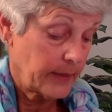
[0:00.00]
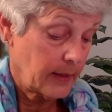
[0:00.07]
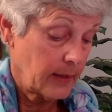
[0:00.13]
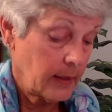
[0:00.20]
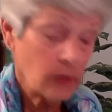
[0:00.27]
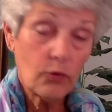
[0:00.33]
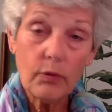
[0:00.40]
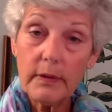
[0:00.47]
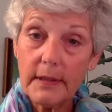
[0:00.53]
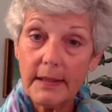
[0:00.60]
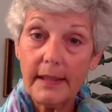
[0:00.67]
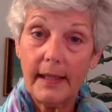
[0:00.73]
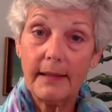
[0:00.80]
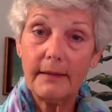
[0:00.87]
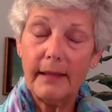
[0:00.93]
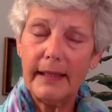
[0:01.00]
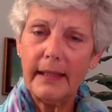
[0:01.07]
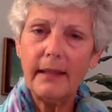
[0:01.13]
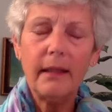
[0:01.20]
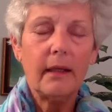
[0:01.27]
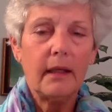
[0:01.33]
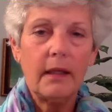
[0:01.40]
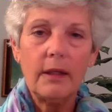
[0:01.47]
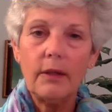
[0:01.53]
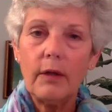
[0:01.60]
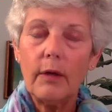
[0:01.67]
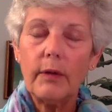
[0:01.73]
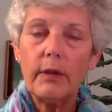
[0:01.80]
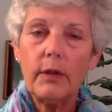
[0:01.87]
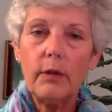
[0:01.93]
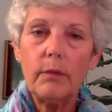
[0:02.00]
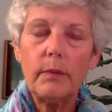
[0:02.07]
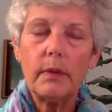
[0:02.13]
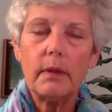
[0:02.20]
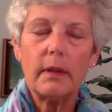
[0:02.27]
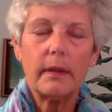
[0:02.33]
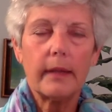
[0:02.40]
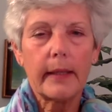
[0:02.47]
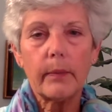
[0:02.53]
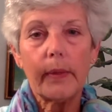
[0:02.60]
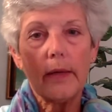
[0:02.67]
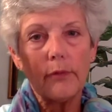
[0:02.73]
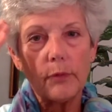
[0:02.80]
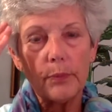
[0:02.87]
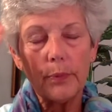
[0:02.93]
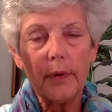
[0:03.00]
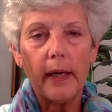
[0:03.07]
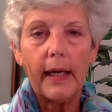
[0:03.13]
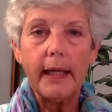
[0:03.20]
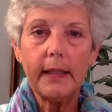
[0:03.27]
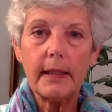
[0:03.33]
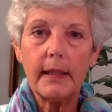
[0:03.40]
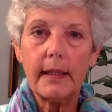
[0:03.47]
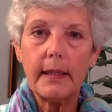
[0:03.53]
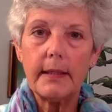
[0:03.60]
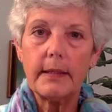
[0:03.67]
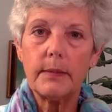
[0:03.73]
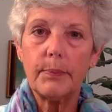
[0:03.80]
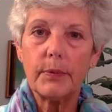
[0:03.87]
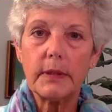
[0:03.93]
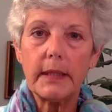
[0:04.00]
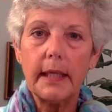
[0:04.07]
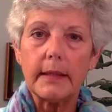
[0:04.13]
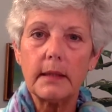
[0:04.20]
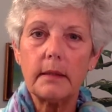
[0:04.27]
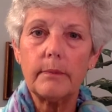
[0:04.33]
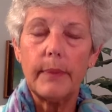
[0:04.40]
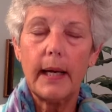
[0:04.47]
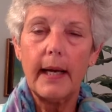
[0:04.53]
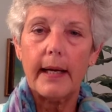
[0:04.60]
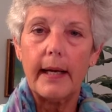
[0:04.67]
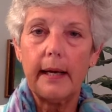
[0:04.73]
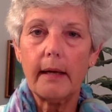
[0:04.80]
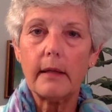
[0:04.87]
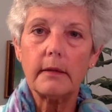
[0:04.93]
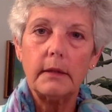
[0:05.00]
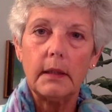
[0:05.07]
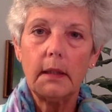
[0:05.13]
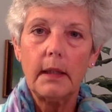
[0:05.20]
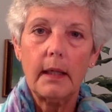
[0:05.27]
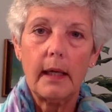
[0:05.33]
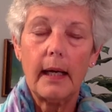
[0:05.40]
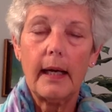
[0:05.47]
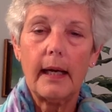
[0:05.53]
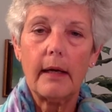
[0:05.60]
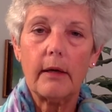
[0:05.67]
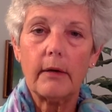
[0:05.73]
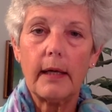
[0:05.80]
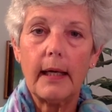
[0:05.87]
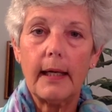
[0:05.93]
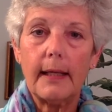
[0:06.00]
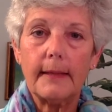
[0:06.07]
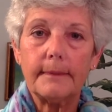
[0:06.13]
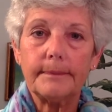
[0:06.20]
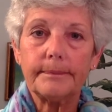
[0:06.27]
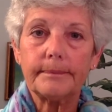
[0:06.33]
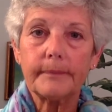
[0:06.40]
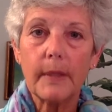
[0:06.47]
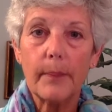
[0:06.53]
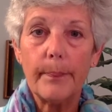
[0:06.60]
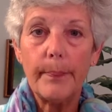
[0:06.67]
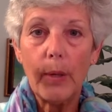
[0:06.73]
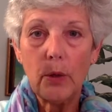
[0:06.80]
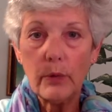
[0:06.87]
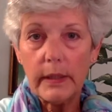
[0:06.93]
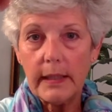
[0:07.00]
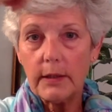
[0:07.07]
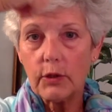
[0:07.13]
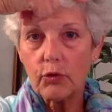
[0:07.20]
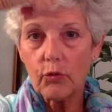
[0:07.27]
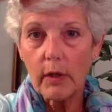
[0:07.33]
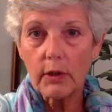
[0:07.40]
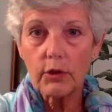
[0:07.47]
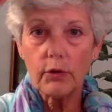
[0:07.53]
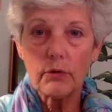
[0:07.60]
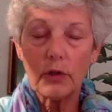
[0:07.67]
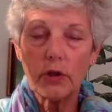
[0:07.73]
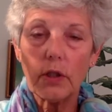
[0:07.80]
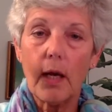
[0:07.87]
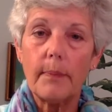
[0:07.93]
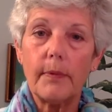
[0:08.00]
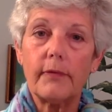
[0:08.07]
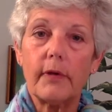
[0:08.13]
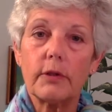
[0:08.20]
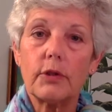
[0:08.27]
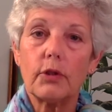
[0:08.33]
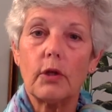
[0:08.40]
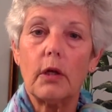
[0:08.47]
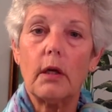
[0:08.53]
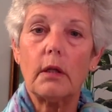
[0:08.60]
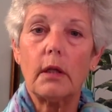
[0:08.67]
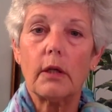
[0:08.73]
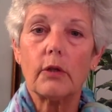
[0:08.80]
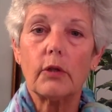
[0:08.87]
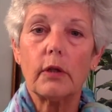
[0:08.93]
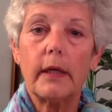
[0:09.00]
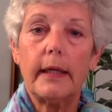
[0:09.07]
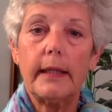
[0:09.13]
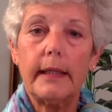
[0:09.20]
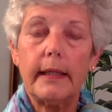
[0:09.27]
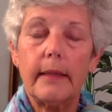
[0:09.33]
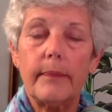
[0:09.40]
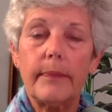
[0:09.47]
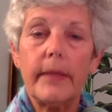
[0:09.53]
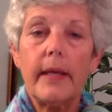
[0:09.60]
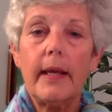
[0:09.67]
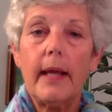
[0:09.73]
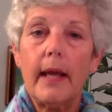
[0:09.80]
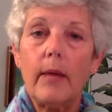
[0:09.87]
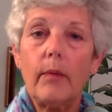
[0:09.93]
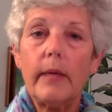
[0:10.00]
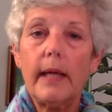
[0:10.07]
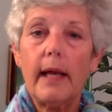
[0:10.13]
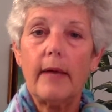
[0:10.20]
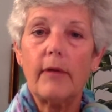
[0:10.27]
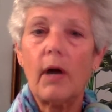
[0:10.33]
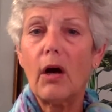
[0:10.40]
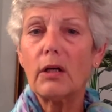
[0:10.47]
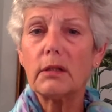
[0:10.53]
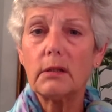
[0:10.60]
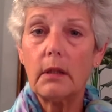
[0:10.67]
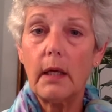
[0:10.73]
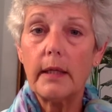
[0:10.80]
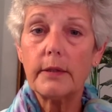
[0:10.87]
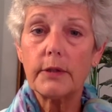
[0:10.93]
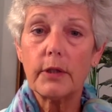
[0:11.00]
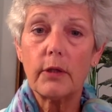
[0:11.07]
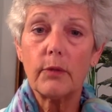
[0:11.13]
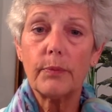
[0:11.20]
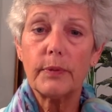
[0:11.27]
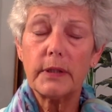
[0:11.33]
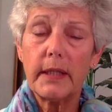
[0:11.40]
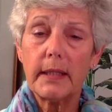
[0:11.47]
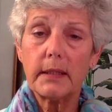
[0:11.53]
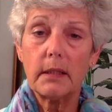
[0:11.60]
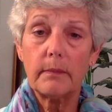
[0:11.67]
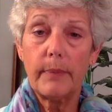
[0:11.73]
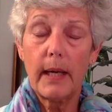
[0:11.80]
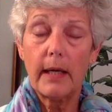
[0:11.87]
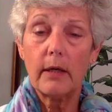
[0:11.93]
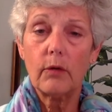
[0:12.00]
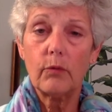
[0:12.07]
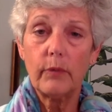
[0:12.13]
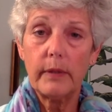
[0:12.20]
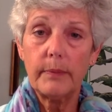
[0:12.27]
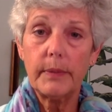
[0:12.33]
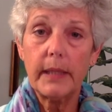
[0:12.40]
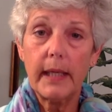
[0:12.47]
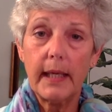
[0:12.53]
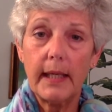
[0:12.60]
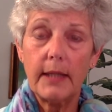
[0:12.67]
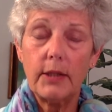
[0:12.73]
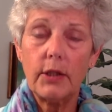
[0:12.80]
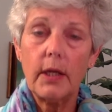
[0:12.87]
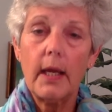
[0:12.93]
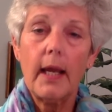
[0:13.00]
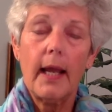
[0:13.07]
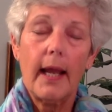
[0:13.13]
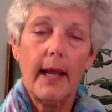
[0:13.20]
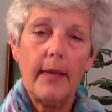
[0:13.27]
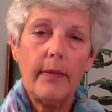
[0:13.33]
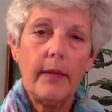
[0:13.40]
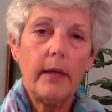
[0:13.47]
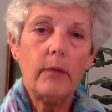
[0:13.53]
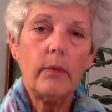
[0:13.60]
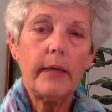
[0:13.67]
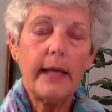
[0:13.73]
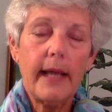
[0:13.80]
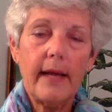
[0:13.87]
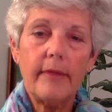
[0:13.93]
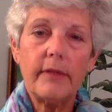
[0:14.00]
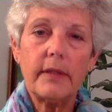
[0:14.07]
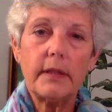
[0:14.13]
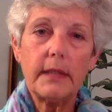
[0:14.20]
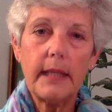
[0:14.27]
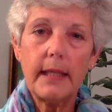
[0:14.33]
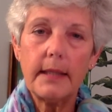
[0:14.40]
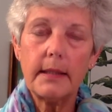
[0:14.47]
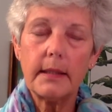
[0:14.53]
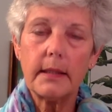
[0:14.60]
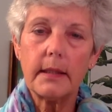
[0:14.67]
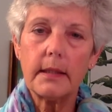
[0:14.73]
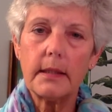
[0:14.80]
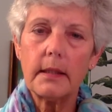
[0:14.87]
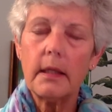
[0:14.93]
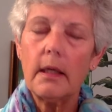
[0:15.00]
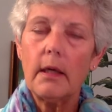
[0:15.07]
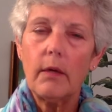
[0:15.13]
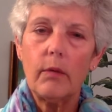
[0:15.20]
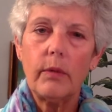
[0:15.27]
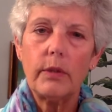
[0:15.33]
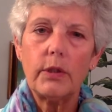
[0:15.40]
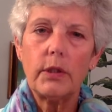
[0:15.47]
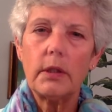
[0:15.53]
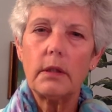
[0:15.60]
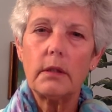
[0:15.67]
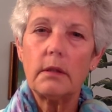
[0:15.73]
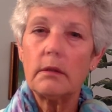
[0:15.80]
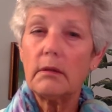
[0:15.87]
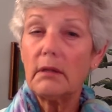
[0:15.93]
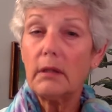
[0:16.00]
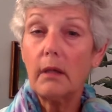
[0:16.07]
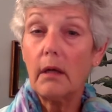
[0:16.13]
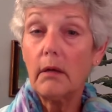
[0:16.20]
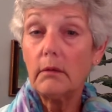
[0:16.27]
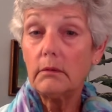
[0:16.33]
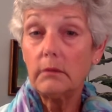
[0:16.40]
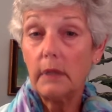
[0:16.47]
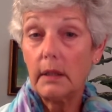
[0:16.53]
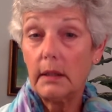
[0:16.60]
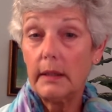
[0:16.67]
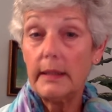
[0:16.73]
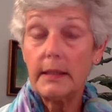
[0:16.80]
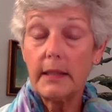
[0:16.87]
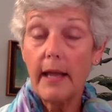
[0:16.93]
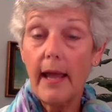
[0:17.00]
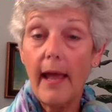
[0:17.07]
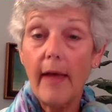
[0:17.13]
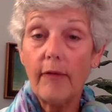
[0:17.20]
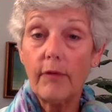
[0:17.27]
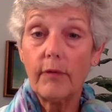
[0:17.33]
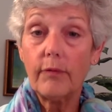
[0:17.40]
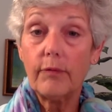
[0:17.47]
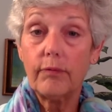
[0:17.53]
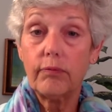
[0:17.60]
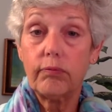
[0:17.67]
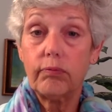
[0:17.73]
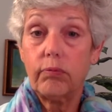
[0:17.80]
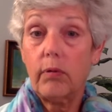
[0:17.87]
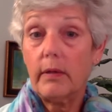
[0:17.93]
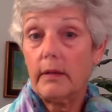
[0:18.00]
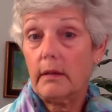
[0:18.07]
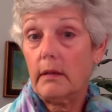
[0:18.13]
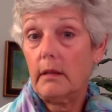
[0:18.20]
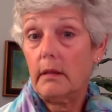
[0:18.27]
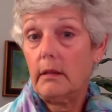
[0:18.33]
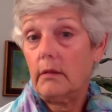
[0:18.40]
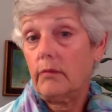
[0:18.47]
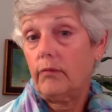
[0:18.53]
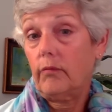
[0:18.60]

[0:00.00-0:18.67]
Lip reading: Interestingly, in human, like we have a brain and it is protected by our bony structure, the top of our skull, our cranium, and we have heart and lungs that are protected by our rib cage, and then we have the testis, which is, at least half of what the